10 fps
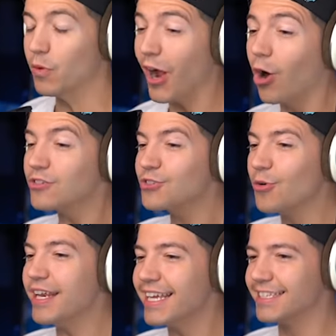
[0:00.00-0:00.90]
We
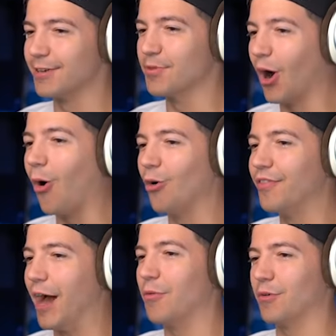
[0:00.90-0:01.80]
also need to get some
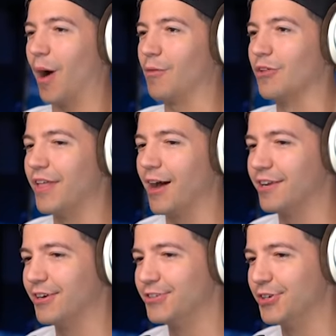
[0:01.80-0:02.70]
gold that we're while down here